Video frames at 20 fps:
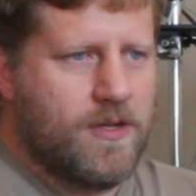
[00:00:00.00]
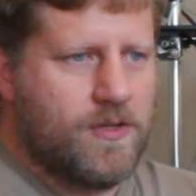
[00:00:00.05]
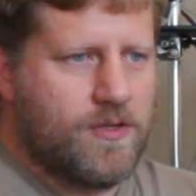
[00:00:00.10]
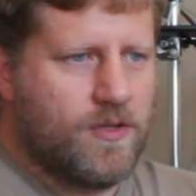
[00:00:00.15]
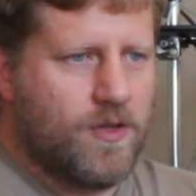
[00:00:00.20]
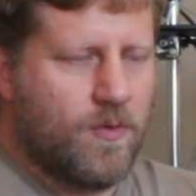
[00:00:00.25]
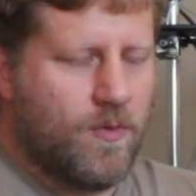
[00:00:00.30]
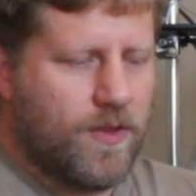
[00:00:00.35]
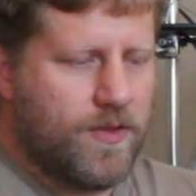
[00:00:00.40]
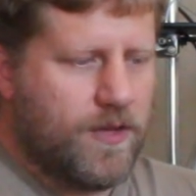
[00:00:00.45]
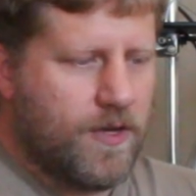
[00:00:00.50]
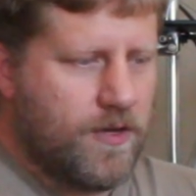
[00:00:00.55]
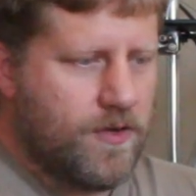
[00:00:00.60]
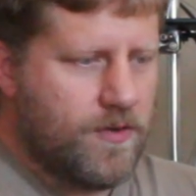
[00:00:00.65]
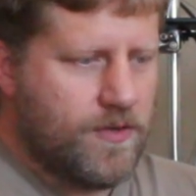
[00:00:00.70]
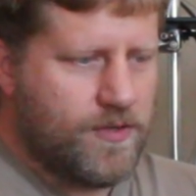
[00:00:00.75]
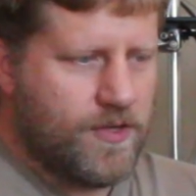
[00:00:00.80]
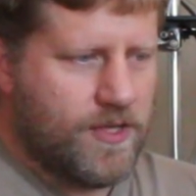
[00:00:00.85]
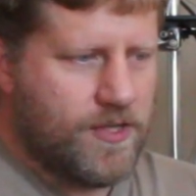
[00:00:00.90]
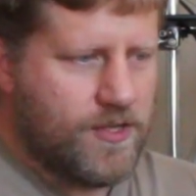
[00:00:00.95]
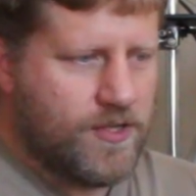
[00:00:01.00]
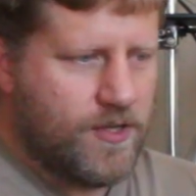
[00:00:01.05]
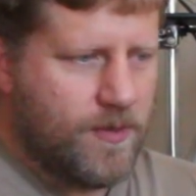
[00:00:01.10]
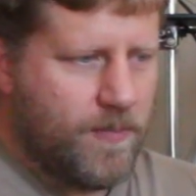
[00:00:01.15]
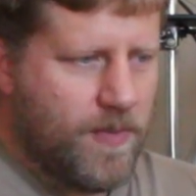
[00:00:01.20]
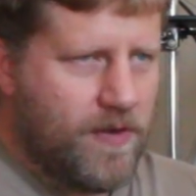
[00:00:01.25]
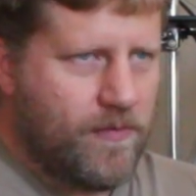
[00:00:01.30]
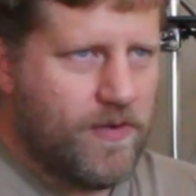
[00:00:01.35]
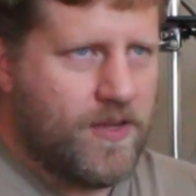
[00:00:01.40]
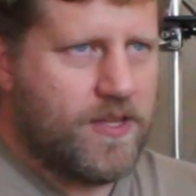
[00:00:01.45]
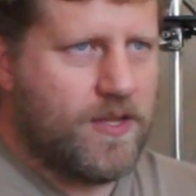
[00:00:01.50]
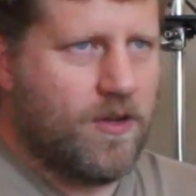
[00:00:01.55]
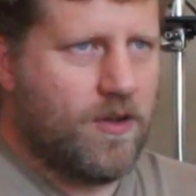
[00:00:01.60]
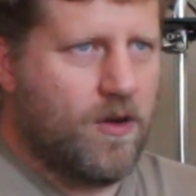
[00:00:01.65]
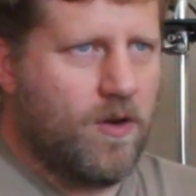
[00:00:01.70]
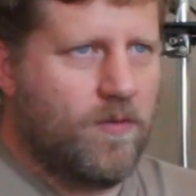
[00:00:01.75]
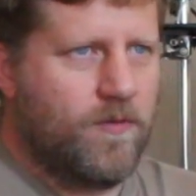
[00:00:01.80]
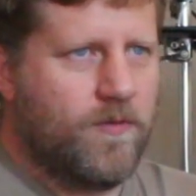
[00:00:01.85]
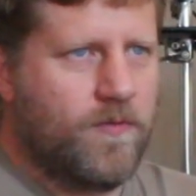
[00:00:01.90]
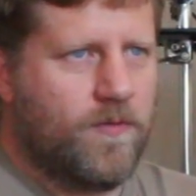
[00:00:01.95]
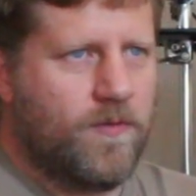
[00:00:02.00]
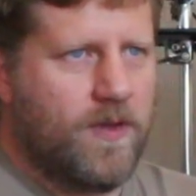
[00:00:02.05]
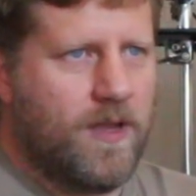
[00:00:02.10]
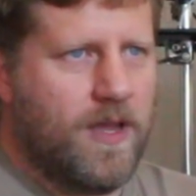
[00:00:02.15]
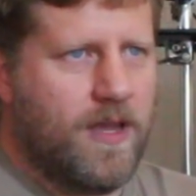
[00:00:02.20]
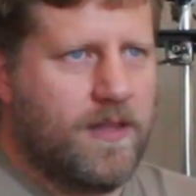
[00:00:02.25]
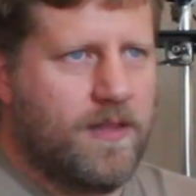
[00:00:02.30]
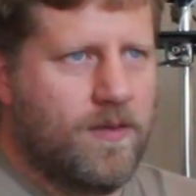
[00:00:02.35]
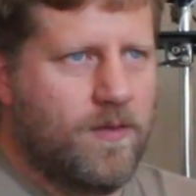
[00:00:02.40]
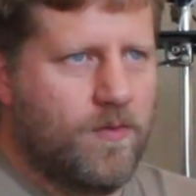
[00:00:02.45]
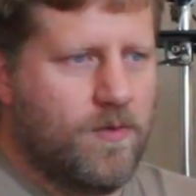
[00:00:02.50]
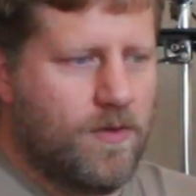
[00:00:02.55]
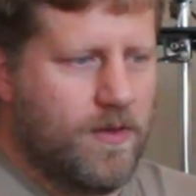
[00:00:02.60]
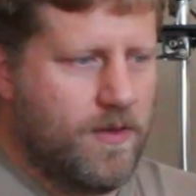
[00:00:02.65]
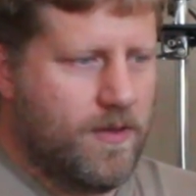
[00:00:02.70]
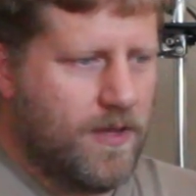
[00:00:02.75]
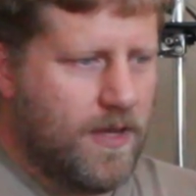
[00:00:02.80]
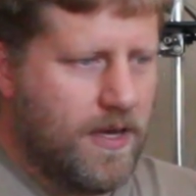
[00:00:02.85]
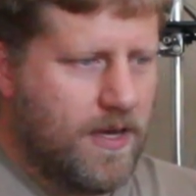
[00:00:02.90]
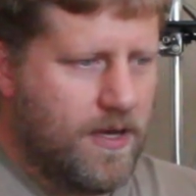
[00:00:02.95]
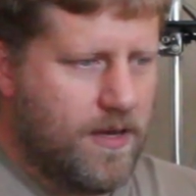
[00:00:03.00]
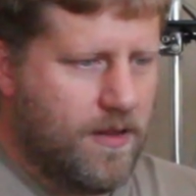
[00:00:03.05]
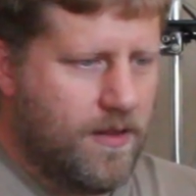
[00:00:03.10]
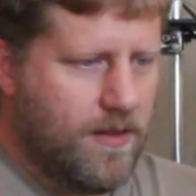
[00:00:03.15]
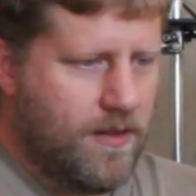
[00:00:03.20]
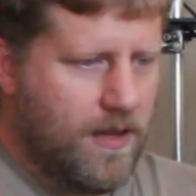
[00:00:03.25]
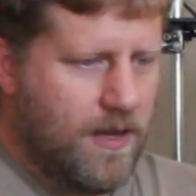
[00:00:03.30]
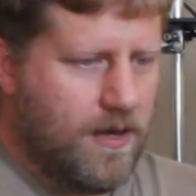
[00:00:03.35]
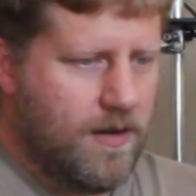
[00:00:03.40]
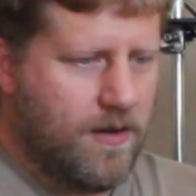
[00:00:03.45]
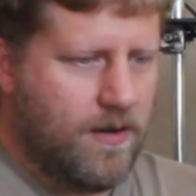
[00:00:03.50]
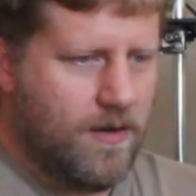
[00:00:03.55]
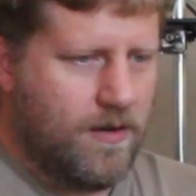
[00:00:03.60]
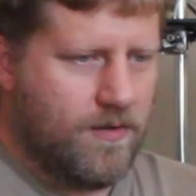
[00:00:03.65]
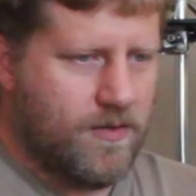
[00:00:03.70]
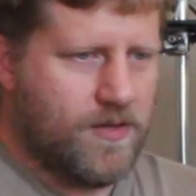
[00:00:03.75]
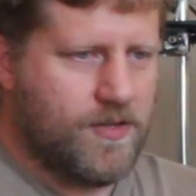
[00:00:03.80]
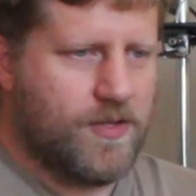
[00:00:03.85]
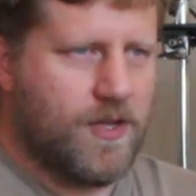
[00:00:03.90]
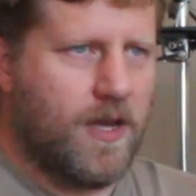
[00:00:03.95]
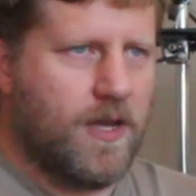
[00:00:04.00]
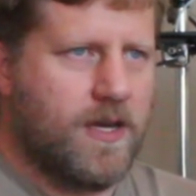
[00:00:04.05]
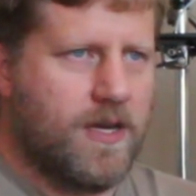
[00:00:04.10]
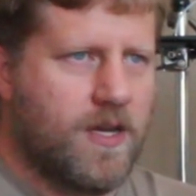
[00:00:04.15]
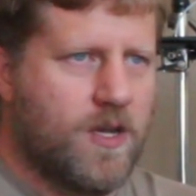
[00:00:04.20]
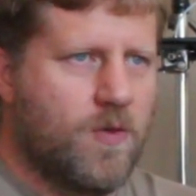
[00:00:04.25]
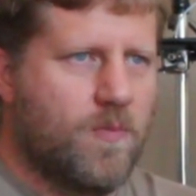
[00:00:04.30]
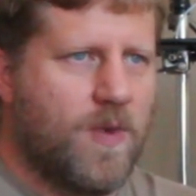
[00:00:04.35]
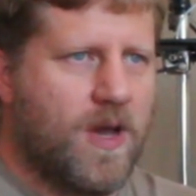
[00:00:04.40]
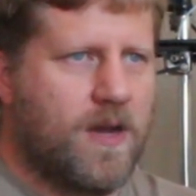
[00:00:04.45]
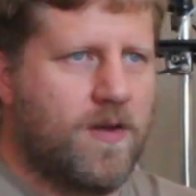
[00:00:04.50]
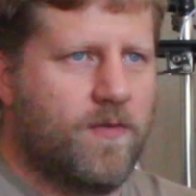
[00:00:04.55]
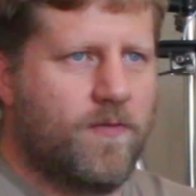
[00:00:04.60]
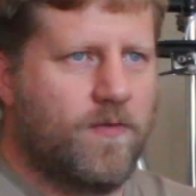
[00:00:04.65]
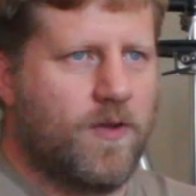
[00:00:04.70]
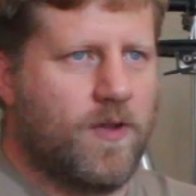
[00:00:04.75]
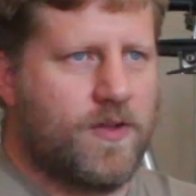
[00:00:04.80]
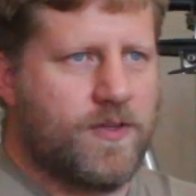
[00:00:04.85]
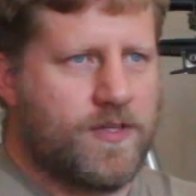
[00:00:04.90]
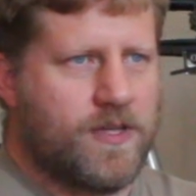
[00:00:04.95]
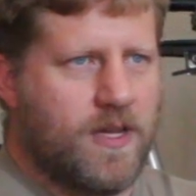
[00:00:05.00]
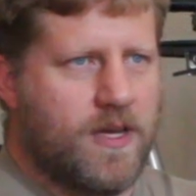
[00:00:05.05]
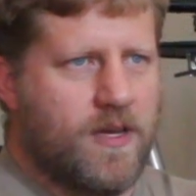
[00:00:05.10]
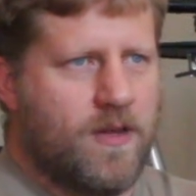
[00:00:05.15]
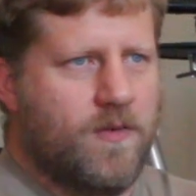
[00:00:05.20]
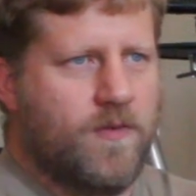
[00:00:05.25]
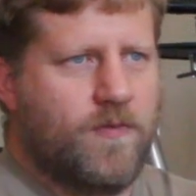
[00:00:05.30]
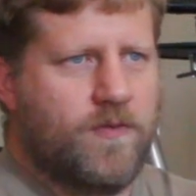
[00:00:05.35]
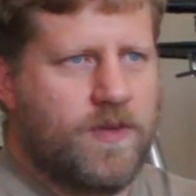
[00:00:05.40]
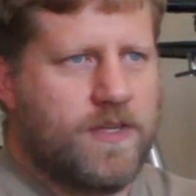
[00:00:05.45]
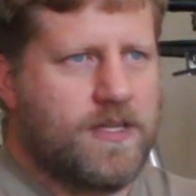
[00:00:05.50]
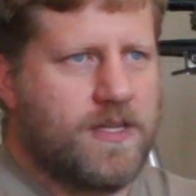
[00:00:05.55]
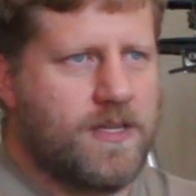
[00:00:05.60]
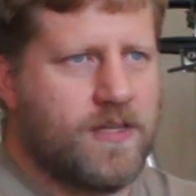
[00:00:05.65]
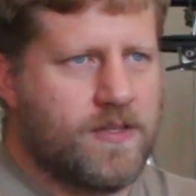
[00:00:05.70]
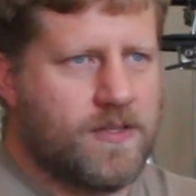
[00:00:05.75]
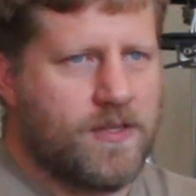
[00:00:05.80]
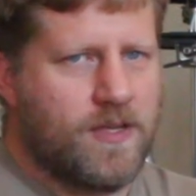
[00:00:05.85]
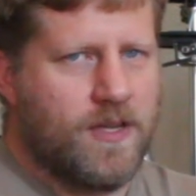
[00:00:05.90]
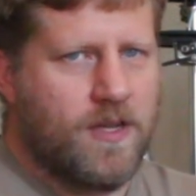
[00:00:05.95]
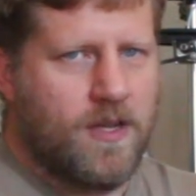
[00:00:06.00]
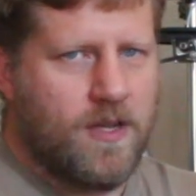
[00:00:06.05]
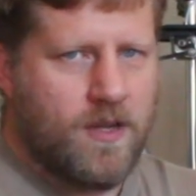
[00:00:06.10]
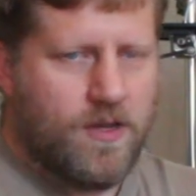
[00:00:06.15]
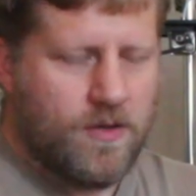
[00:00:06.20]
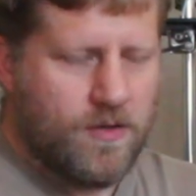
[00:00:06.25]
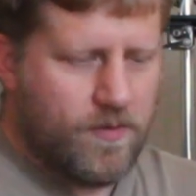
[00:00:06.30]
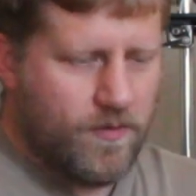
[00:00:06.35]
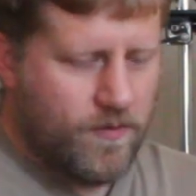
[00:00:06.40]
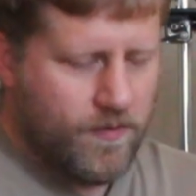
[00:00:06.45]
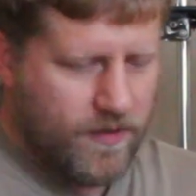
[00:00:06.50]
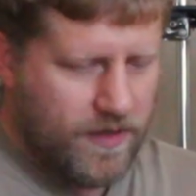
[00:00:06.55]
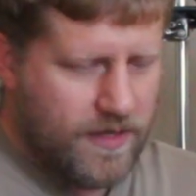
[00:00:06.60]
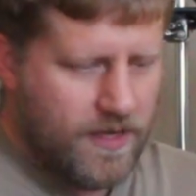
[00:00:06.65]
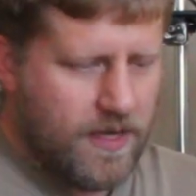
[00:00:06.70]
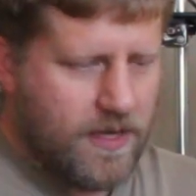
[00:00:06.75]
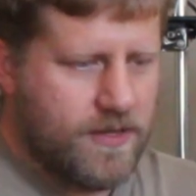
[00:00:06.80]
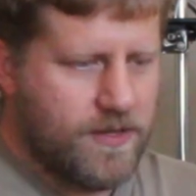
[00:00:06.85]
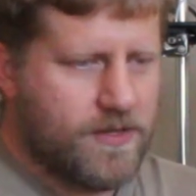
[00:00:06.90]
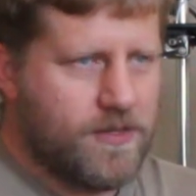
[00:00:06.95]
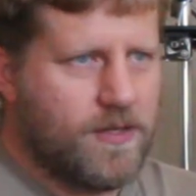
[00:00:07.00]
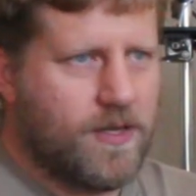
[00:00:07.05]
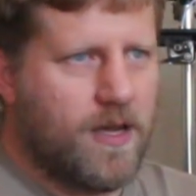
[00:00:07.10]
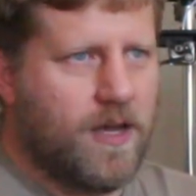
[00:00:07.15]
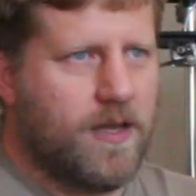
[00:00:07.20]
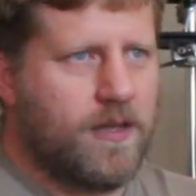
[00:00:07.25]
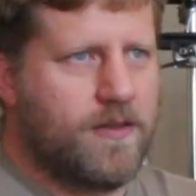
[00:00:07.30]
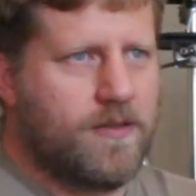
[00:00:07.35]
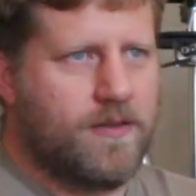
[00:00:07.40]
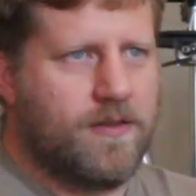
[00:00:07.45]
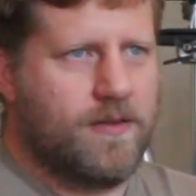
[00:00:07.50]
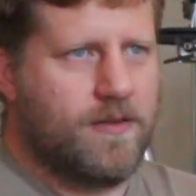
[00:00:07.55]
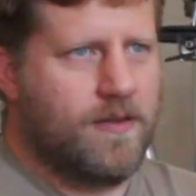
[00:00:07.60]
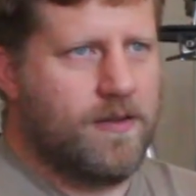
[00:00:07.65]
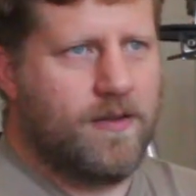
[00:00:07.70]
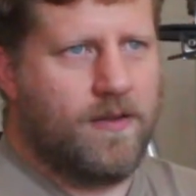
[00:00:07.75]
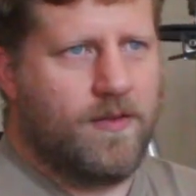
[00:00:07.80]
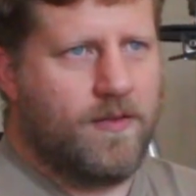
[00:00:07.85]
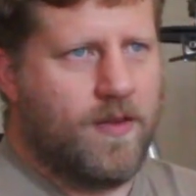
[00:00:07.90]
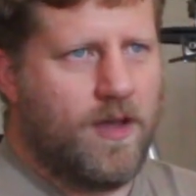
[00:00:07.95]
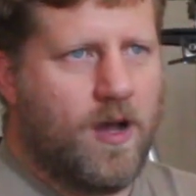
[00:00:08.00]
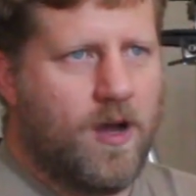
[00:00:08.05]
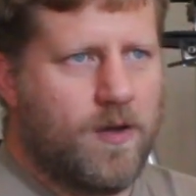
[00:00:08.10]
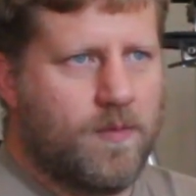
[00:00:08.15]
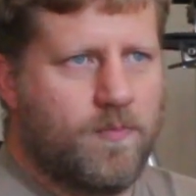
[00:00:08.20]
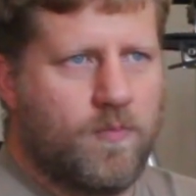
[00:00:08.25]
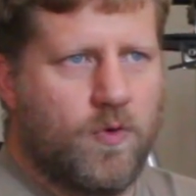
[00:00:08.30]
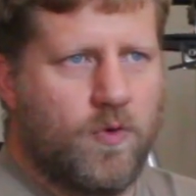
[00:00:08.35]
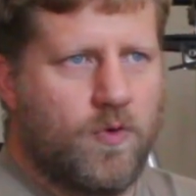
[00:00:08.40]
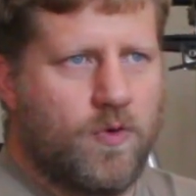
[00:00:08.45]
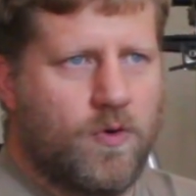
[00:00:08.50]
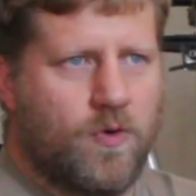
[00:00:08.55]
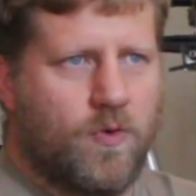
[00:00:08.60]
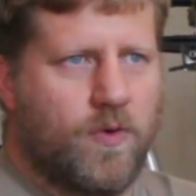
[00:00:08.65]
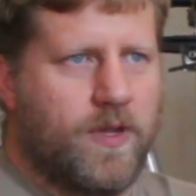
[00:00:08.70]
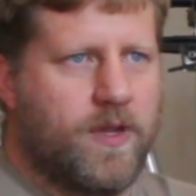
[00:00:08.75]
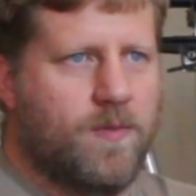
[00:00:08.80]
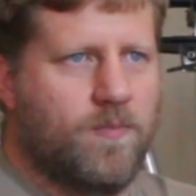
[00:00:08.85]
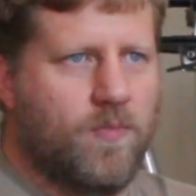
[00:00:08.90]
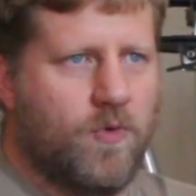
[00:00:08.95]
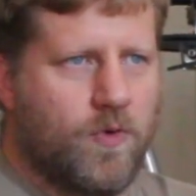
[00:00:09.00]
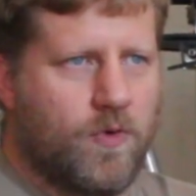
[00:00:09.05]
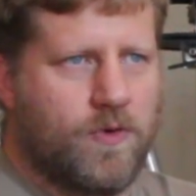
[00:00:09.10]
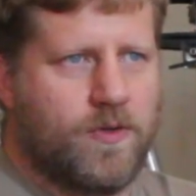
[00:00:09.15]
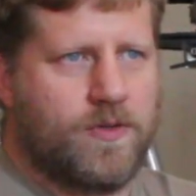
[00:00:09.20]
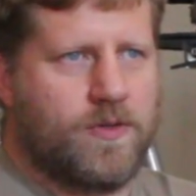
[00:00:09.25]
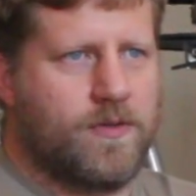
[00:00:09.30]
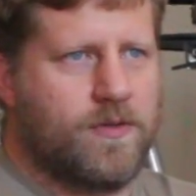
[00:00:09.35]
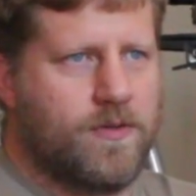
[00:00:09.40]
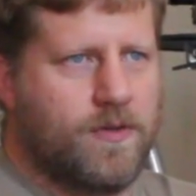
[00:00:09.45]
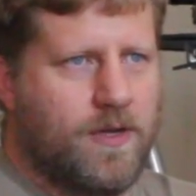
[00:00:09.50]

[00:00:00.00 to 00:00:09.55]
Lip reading: So what they do is they strip everything off and they then design new manifolds and new fittings to fit inside the outboard or inboard